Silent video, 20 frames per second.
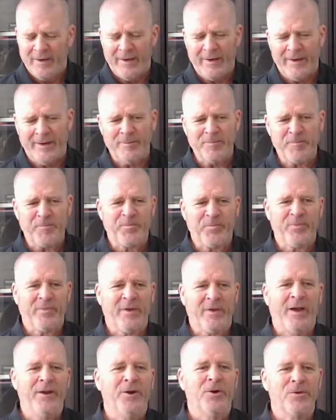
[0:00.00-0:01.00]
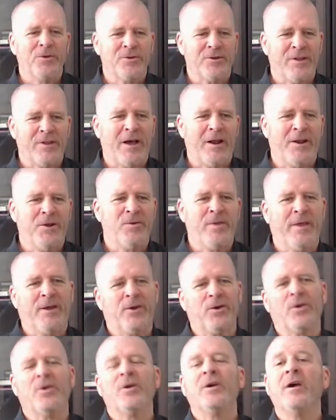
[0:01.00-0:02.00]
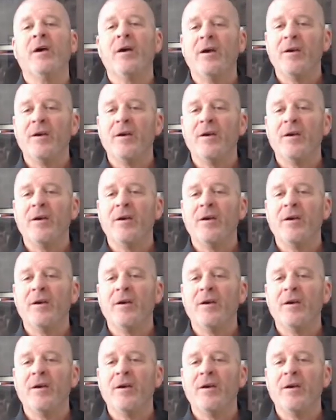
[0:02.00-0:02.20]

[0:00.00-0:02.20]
I know there's a lot of you that are